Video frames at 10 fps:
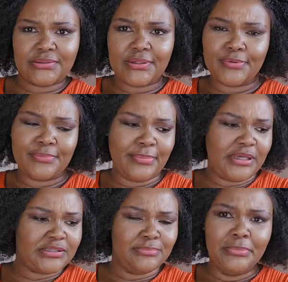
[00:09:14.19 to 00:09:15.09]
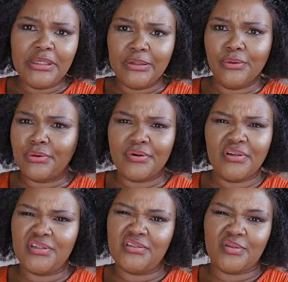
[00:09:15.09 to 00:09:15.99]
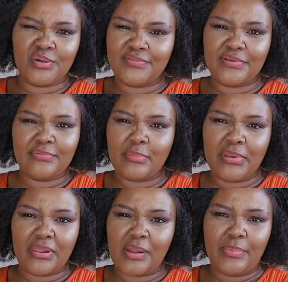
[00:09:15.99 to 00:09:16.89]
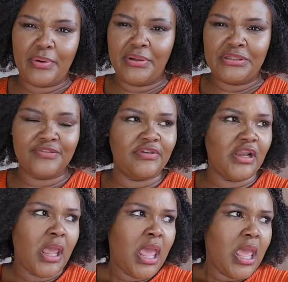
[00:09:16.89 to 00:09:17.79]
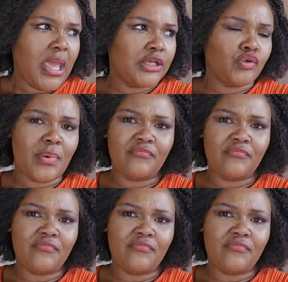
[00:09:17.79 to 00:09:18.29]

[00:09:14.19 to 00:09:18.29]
it would makes me look good no i've never been that parent even as